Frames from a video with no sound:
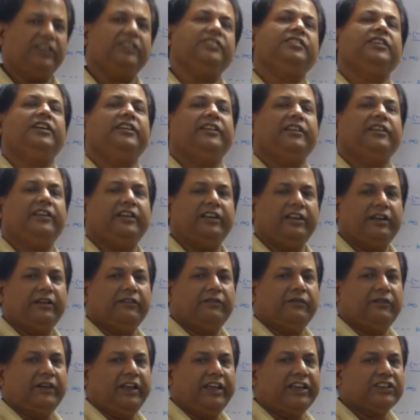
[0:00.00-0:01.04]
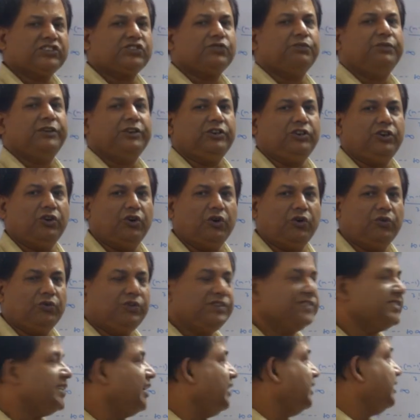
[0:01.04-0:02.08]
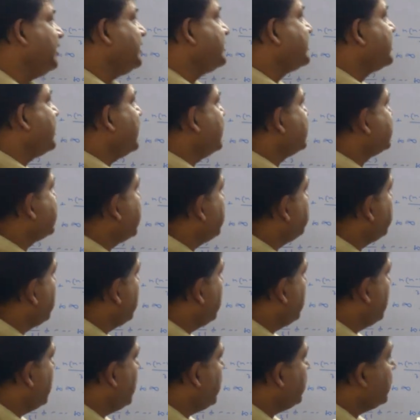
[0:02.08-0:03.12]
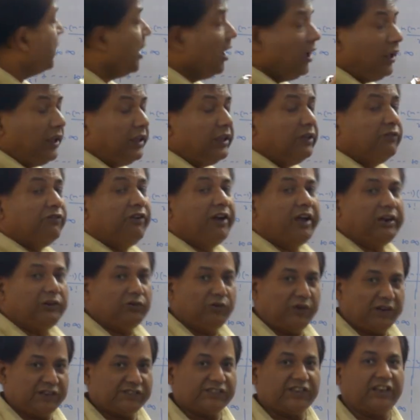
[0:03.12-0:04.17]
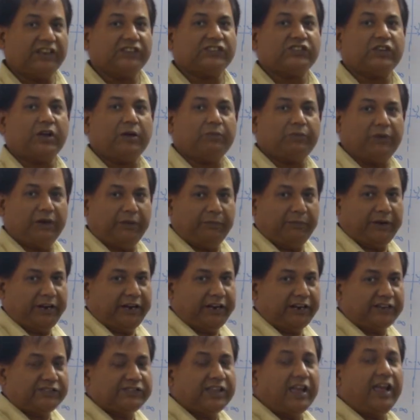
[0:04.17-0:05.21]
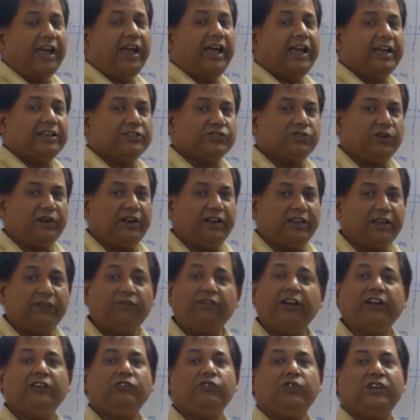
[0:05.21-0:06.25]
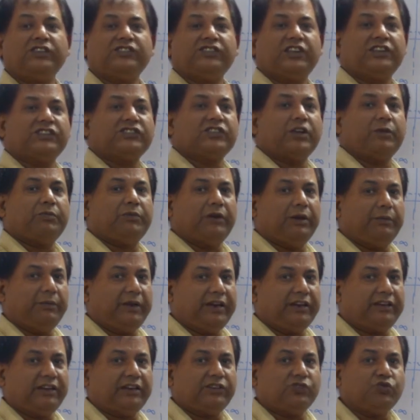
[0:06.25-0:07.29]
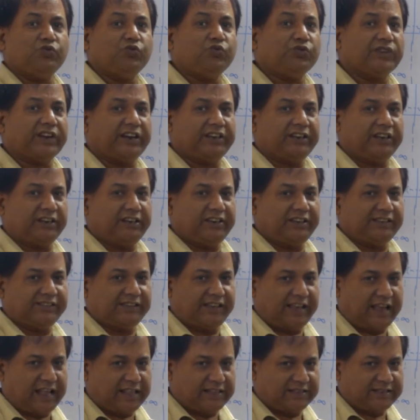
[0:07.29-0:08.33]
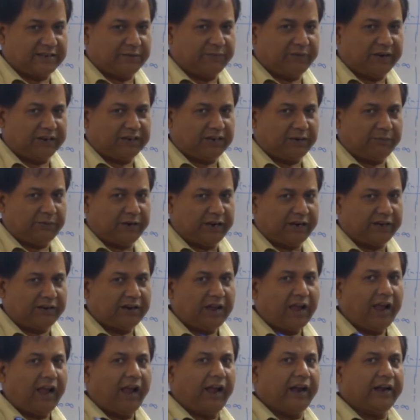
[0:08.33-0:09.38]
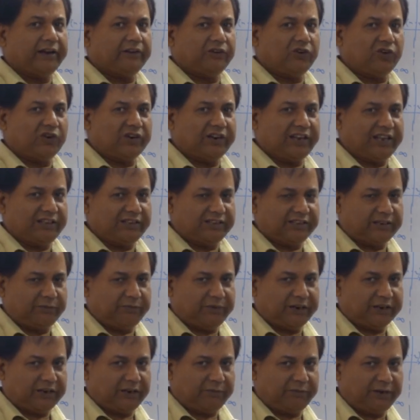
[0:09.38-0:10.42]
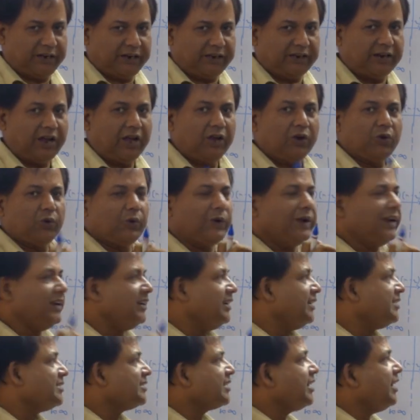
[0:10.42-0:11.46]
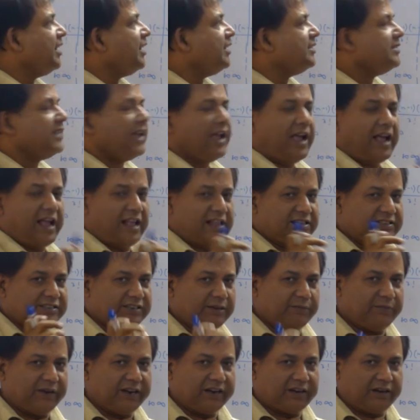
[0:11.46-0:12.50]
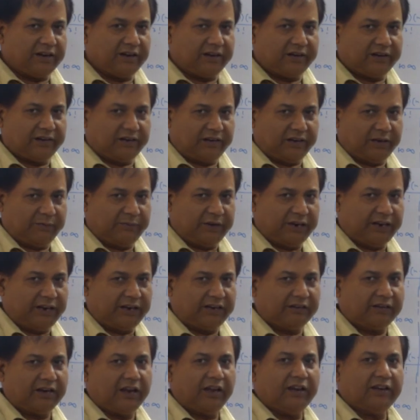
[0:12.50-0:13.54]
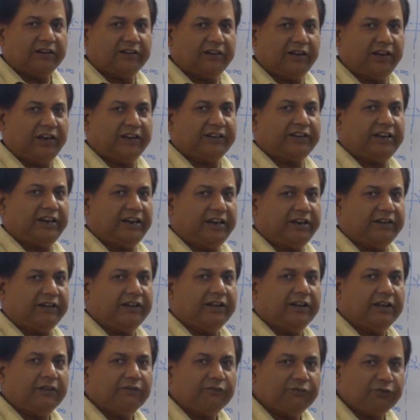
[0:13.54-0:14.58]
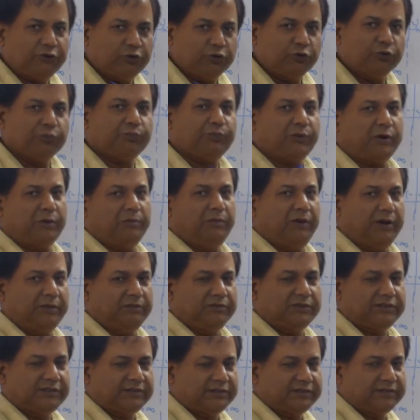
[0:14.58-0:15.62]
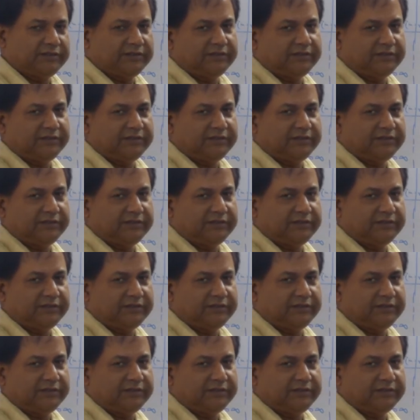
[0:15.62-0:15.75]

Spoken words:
in the next video, we shall discuss about evaluations of limits as well evaluations of limit in two categories, algebraic limit and non-algebraic limit. We will discuss algebraic limit related few problems.